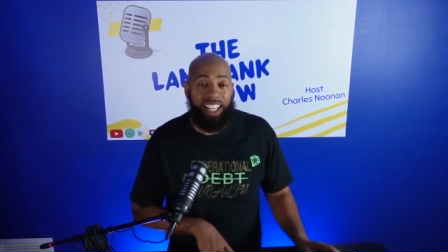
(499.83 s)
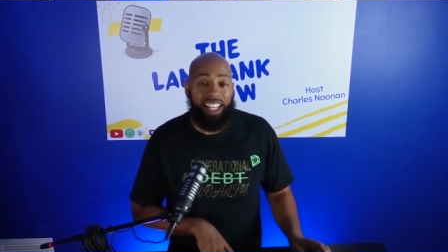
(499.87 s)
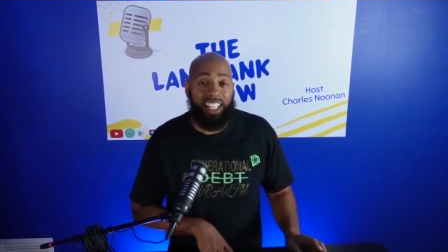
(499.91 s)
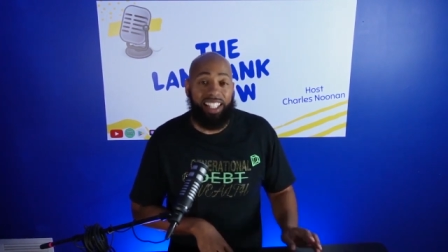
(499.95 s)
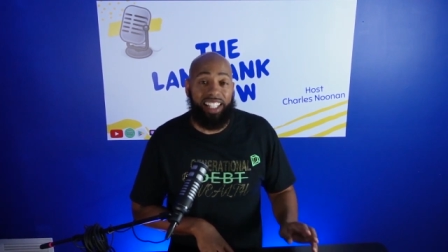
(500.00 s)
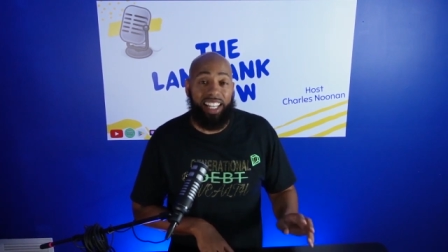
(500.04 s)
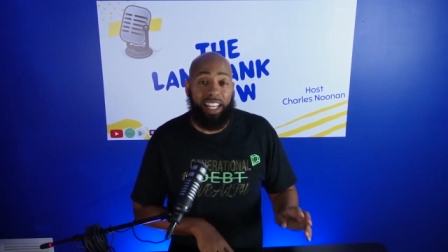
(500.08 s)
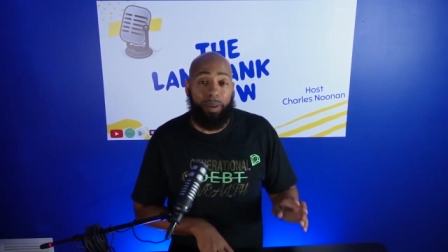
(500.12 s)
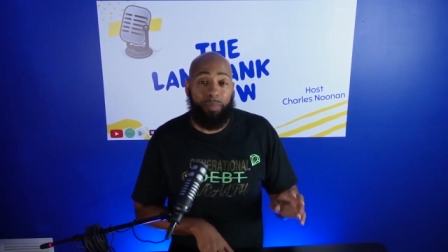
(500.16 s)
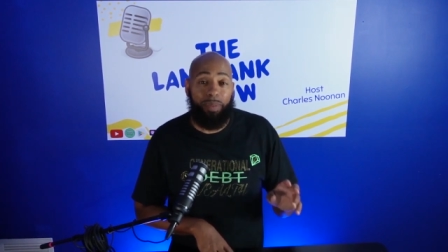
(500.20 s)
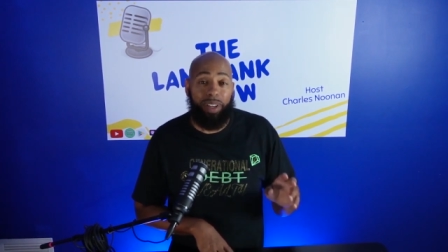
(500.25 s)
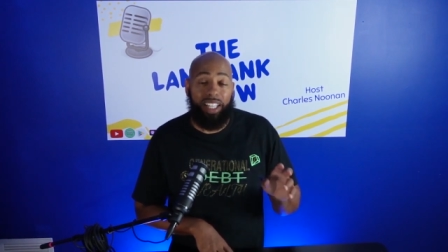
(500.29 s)

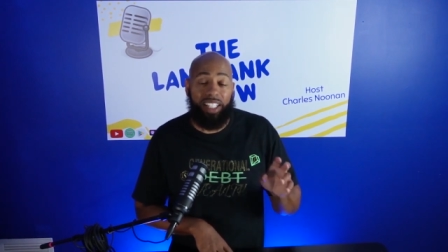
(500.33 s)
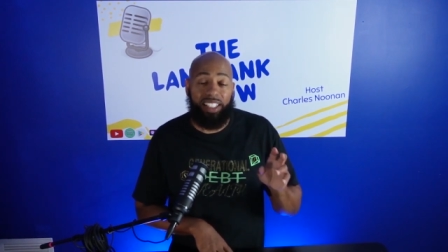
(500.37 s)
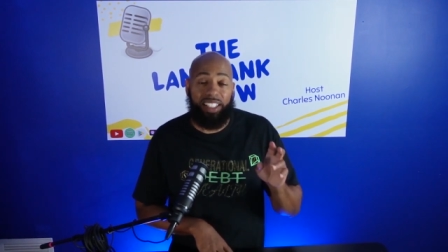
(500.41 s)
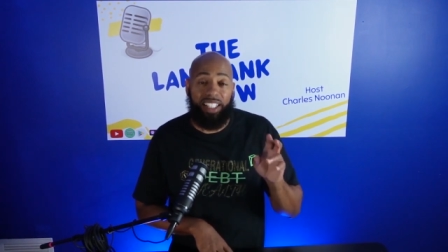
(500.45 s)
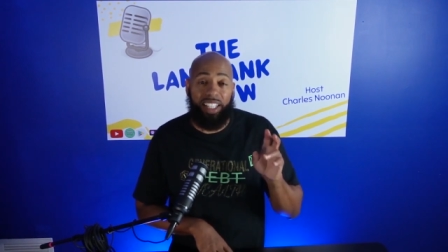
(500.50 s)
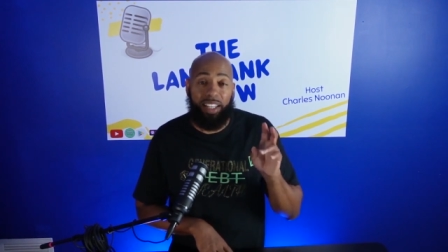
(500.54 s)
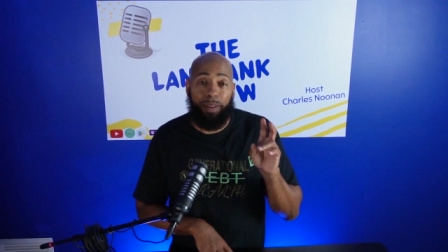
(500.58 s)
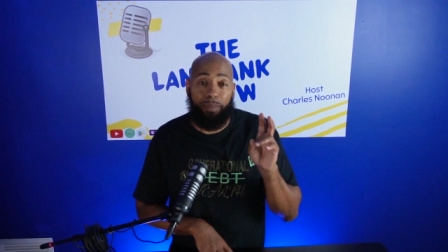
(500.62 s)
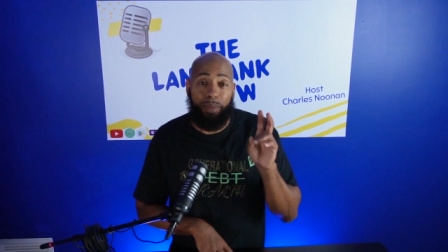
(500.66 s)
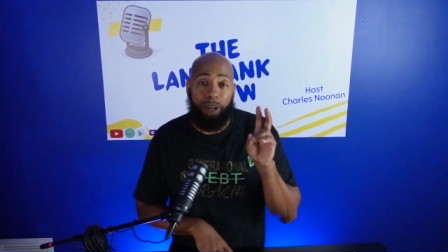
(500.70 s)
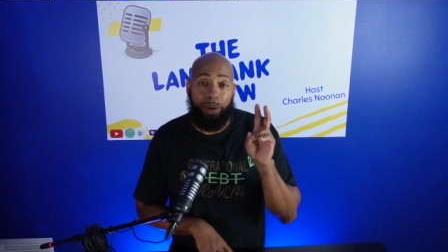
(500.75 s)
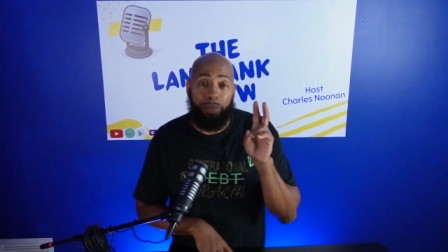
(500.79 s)
Land Bank
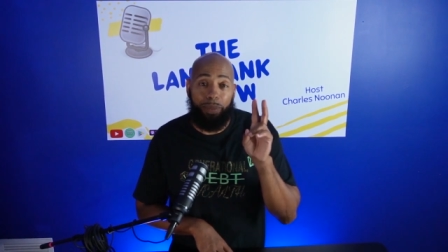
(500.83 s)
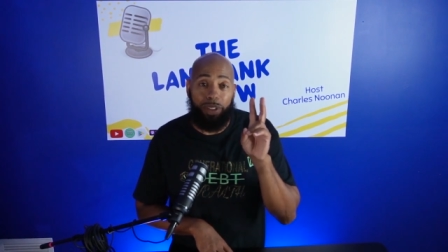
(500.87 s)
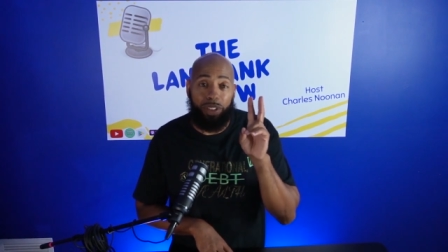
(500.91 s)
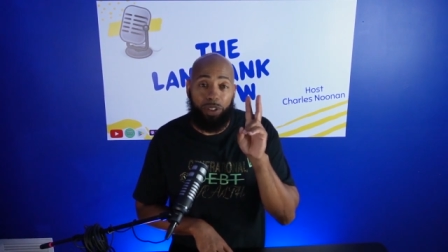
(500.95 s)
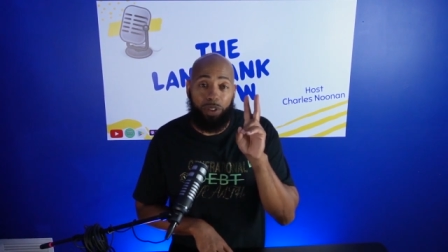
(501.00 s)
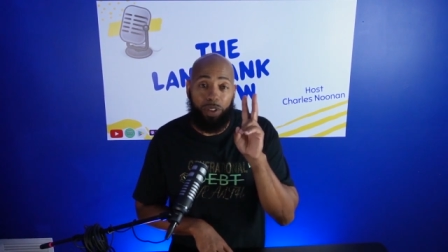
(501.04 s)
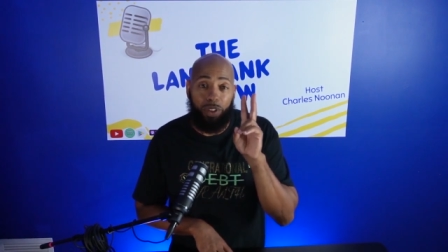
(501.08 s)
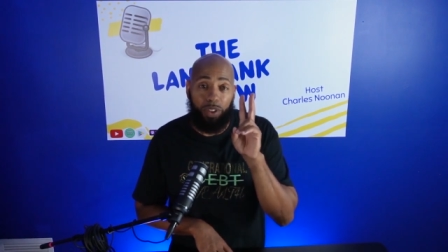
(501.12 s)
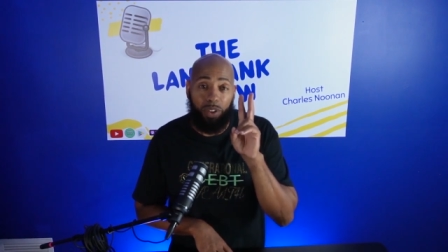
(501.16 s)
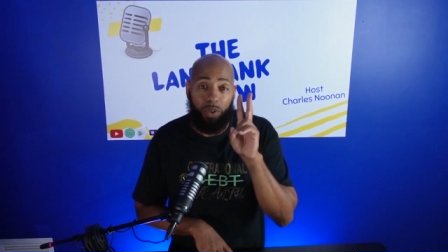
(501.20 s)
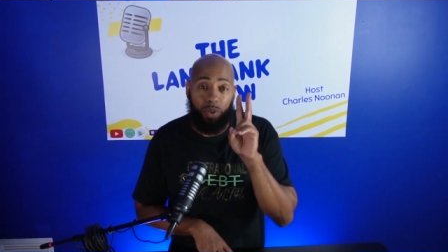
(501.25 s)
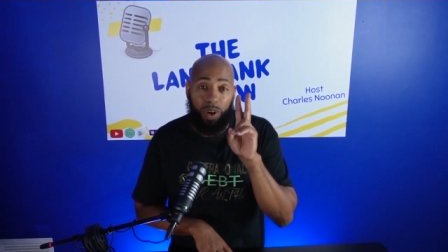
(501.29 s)
team members
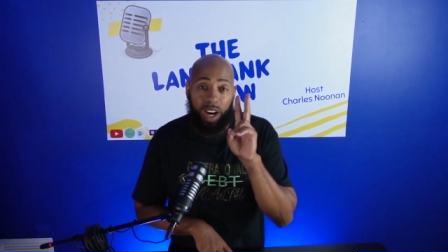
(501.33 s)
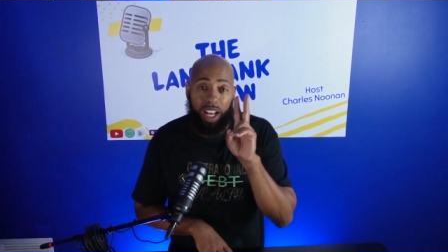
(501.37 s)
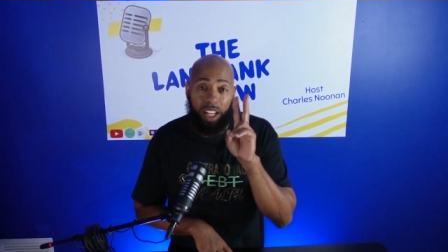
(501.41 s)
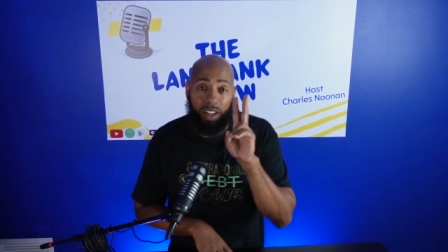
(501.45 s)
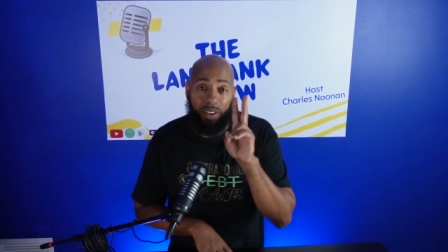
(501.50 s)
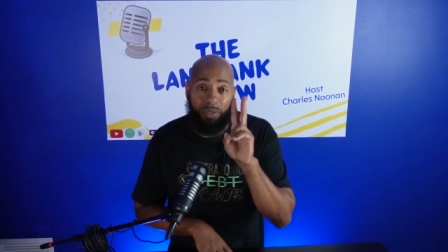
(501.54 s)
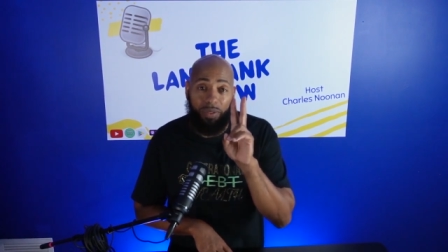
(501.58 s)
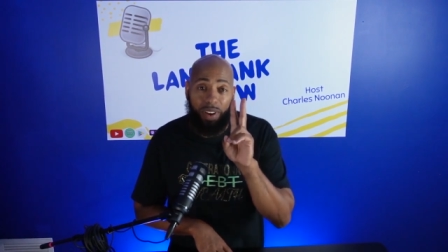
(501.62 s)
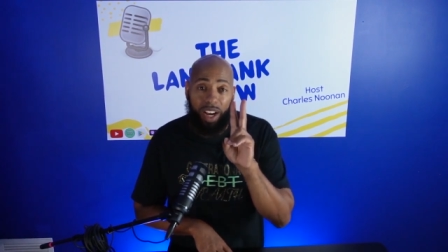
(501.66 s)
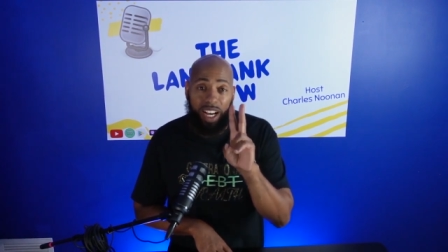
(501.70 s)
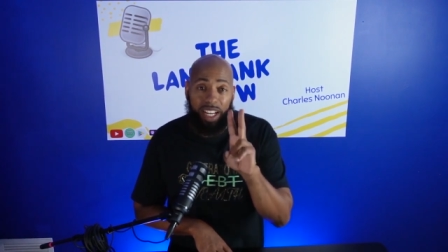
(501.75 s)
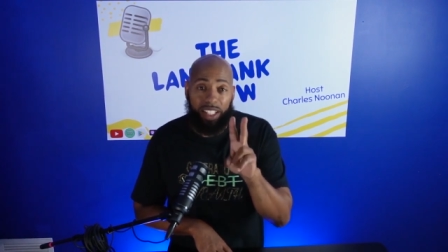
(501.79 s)
could
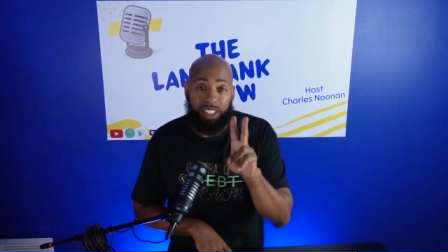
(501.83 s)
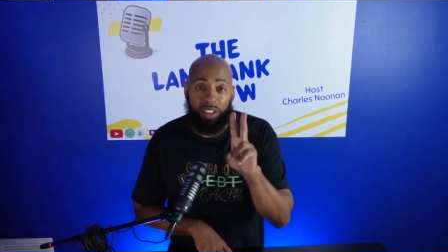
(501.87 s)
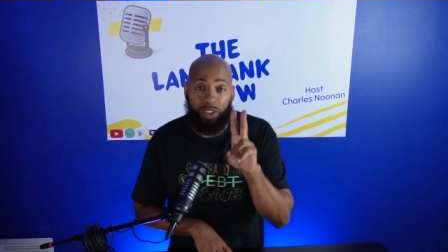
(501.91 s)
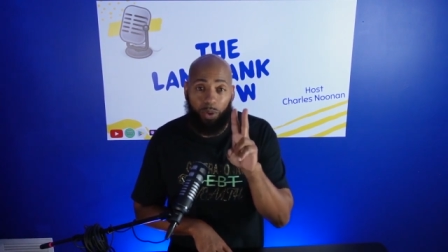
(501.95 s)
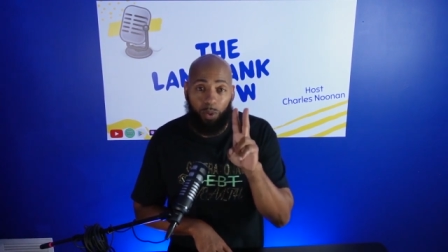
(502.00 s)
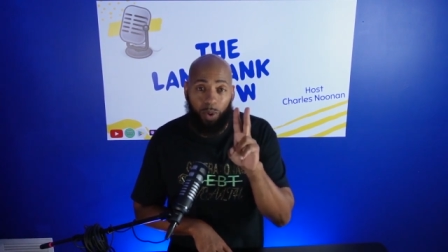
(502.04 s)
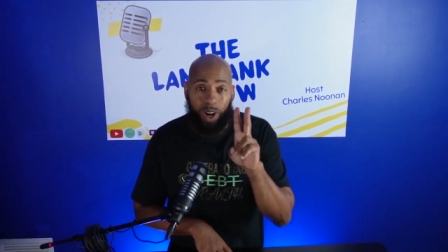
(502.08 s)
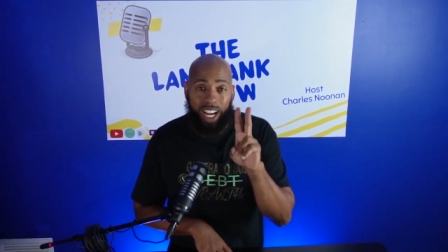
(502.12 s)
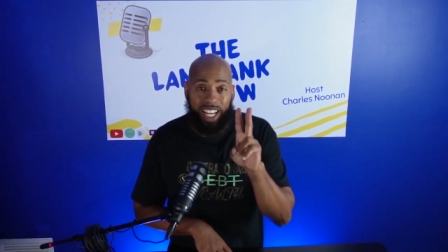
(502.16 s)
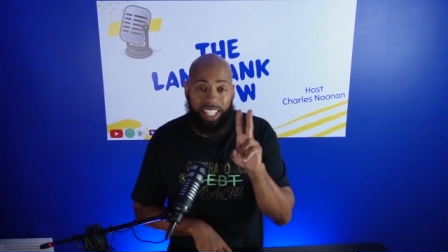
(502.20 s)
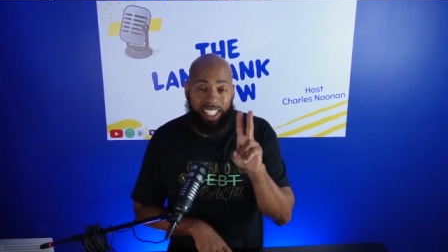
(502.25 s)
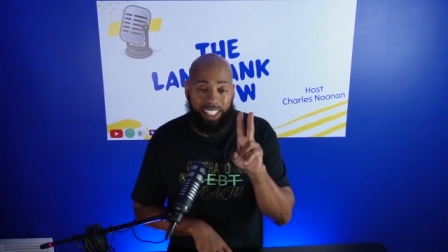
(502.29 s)
qualify
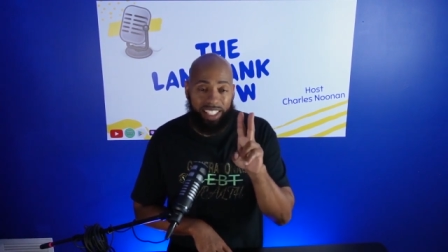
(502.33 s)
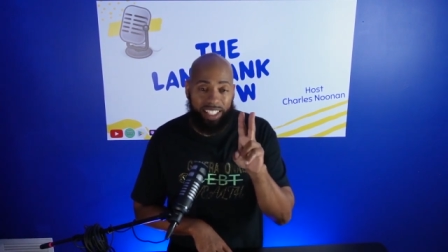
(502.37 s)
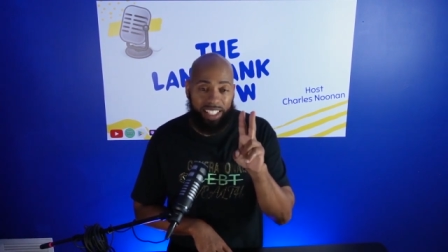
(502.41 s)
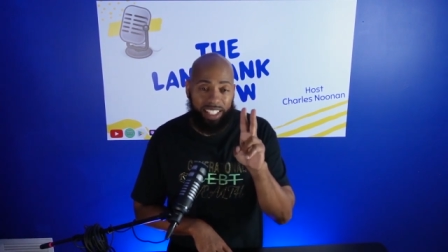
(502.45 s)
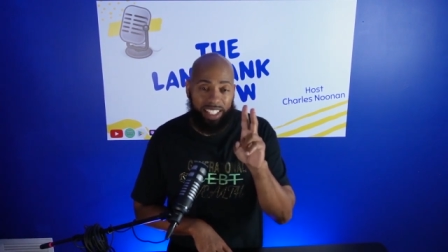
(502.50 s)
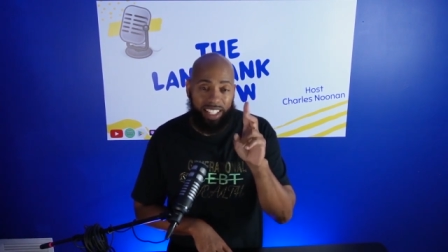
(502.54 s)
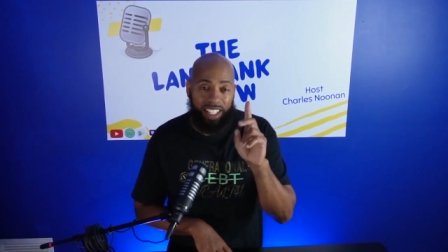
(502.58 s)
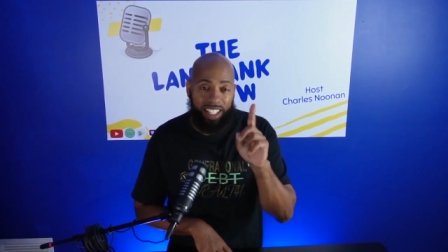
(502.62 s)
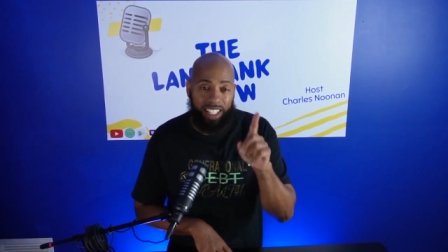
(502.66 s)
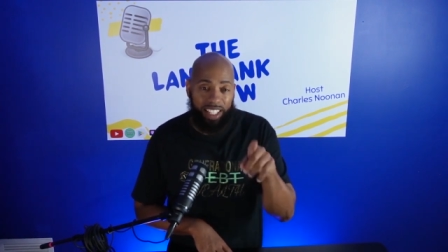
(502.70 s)
twice.